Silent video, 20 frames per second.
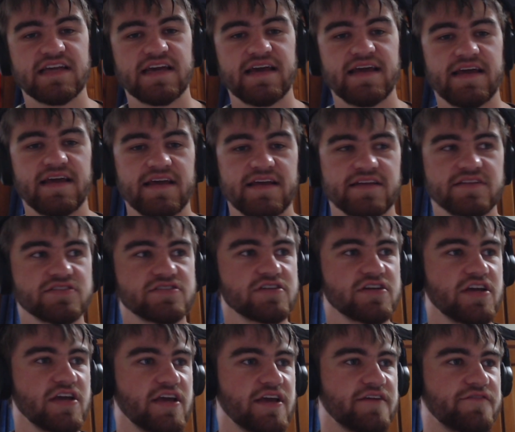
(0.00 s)
And
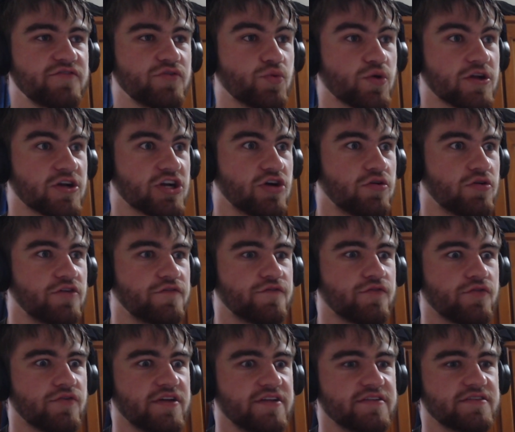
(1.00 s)
if you want to go
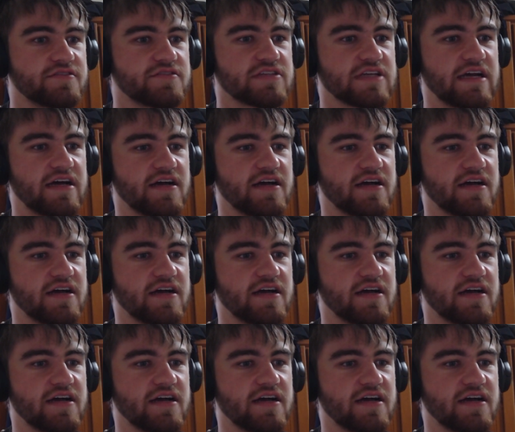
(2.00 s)
over and